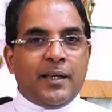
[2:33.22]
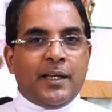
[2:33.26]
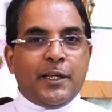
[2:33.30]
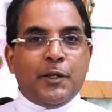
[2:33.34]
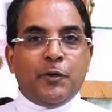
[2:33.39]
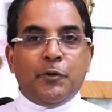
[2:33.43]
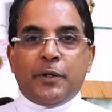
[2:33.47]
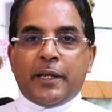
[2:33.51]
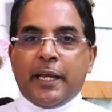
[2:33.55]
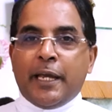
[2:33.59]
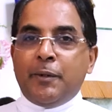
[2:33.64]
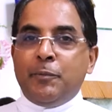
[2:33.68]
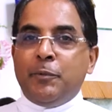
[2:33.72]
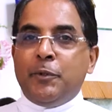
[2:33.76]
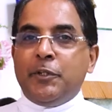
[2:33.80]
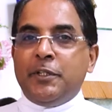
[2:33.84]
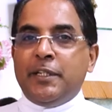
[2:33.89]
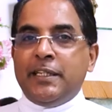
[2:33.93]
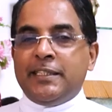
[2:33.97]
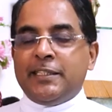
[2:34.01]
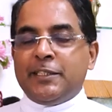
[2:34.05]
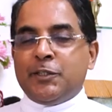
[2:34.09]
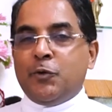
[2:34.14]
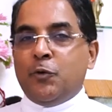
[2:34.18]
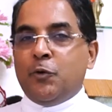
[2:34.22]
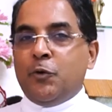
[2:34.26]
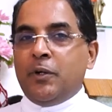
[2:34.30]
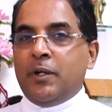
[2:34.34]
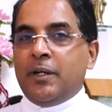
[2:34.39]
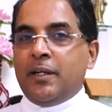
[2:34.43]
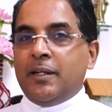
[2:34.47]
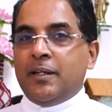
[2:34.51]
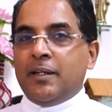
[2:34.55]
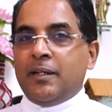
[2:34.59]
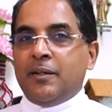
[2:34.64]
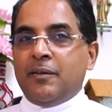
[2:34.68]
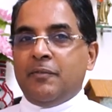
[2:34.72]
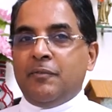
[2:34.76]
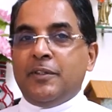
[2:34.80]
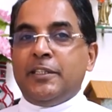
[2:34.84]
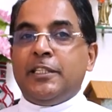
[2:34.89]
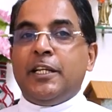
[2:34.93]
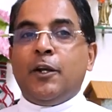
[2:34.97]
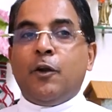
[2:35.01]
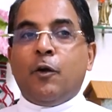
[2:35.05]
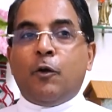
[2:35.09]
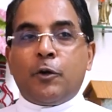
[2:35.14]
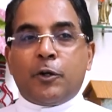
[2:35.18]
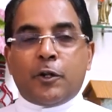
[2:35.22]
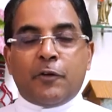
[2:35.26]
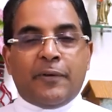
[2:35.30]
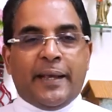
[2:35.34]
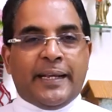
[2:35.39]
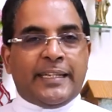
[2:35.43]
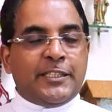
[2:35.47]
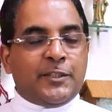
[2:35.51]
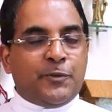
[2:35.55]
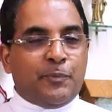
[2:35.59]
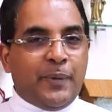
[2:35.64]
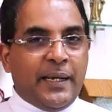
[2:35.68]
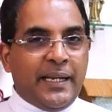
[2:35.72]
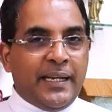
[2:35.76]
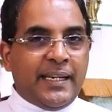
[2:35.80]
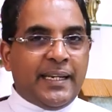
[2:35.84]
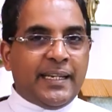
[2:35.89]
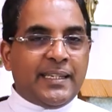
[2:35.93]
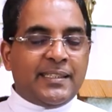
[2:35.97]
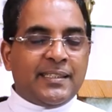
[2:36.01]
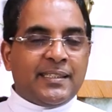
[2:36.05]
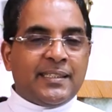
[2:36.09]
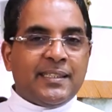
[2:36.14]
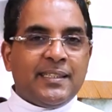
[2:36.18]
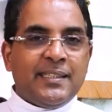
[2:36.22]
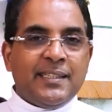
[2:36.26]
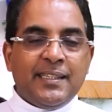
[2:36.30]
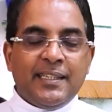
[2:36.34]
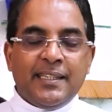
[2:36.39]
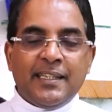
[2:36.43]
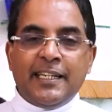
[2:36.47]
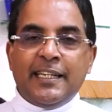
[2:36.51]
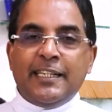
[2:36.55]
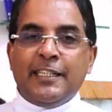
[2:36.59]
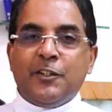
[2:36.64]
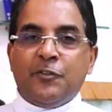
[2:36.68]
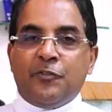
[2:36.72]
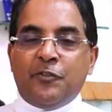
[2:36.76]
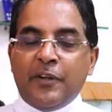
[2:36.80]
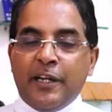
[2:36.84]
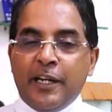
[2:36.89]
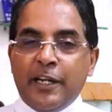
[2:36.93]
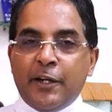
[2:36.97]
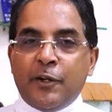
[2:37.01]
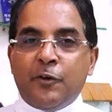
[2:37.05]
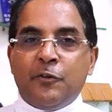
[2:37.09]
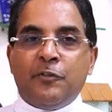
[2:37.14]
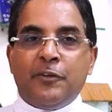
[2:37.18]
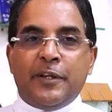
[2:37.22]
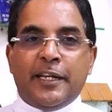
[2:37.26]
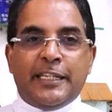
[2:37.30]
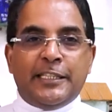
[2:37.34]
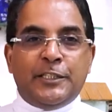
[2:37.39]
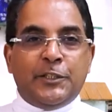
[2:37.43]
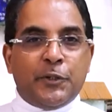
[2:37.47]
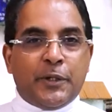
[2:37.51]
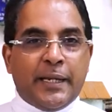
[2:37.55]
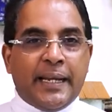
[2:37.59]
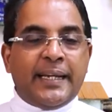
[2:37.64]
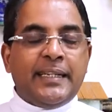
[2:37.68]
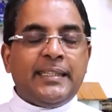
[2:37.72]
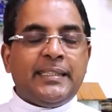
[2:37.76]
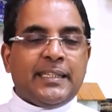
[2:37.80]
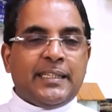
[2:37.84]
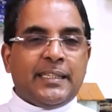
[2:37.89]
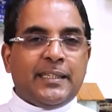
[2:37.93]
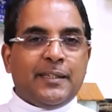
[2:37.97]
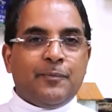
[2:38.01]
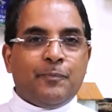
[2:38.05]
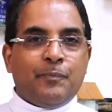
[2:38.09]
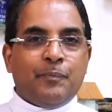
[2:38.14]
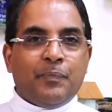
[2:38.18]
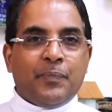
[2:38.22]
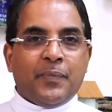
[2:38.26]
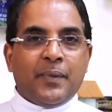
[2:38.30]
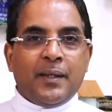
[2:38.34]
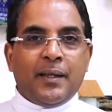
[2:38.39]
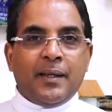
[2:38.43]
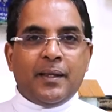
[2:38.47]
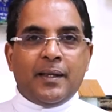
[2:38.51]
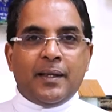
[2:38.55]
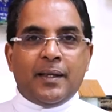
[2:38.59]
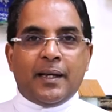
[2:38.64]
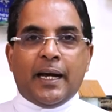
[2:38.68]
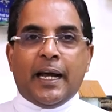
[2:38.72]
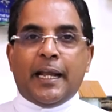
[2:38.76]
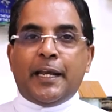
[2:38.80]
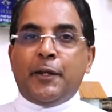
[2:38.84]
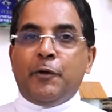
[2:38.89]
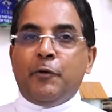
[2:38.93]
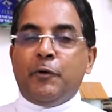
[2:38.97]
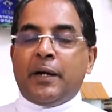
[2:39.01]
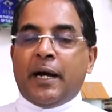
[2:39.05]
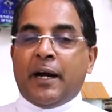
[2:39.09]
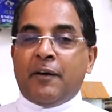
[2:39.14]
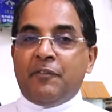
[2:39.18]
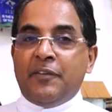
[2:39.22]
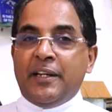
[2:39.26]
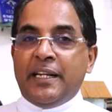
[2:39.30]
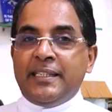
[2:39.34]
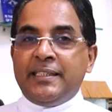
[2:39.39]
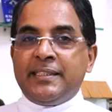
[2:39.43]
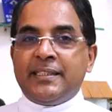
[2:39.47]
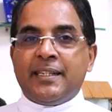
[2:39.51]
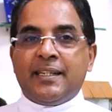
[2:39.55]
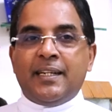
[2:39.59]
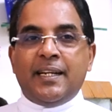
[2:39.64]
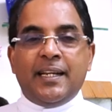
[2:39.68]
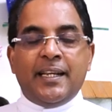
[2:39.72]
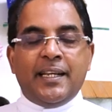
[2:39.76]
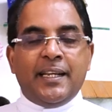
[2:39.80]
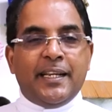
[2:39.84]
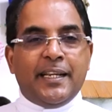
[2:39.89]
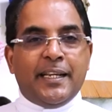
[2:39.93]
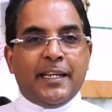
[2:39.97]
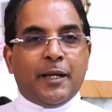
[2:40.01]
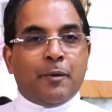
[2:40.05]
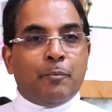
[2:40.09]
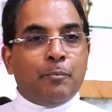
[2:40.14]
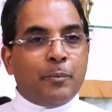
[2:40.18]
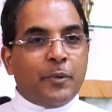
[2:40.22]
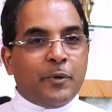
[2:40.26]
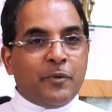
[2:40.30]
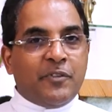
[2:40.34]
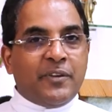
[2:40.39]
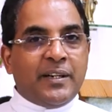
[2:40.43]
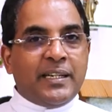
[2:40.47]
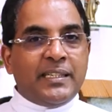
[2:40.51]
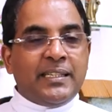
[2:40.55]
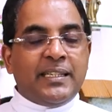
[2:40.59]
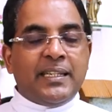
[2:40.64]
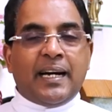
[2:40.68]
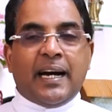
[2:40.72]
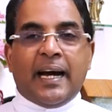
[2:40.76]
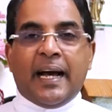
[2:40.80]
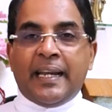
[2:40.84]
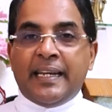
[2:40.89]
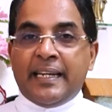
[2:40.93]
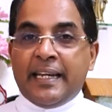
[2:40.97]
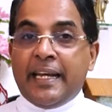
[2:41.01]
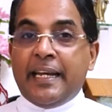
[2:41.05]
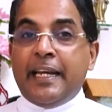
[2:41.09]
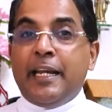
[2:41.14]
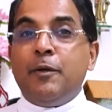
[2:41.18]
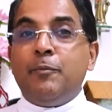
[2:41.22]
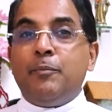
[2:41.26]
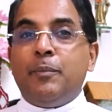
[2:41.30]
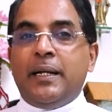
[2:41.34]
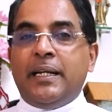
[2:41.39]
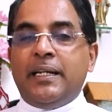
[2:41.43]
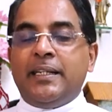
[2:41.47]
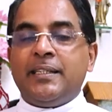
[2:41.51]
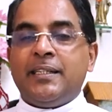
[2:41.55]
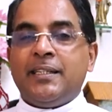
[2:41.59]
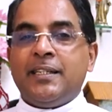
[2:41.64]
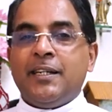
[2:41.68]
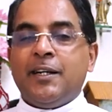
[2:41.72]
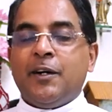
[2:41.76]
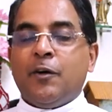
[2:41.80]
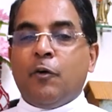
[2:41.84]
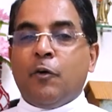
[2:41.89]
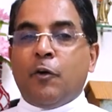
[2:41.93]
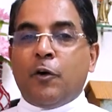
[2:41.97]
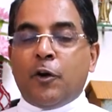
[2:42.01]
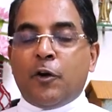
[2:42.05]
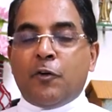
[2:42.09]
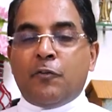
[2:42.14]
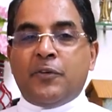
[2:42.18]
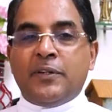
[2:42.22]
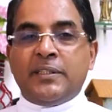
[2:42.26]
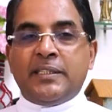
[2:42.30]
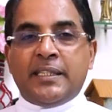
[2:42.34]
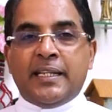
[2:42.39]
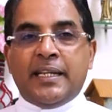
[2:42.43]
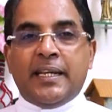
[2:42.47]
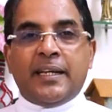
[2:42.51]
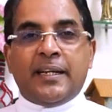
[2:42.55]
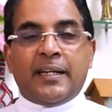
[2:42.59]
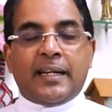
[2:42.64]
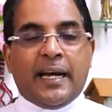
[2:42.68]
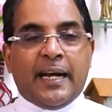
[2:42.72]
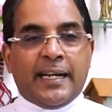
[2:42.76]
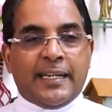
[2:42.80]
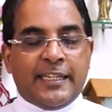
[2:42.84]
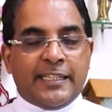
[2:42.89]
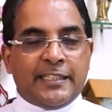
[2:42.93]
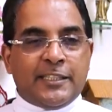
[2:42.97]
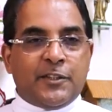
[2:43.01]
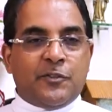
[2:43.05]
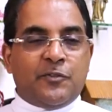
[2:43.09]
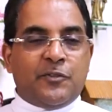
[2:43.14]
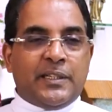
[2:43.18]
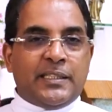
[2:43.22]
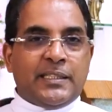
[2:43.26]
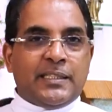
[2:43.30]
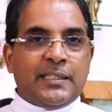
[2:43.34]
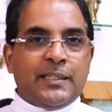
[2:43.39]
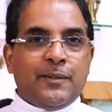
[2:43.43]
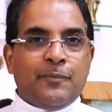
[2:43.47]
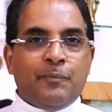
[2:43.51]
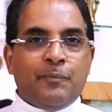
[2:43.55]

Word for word: You came to this school with a lot of experience in the field of education, and you have literally empowered and enabled all of us here at SFS.